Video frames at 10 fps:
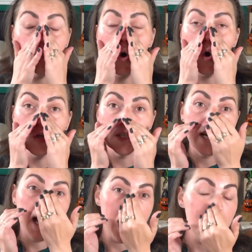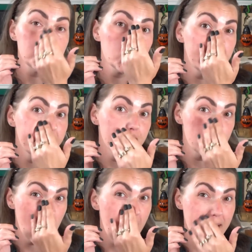causing harm to their
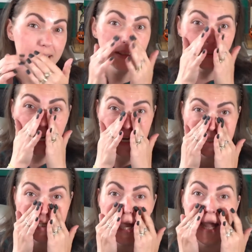child does,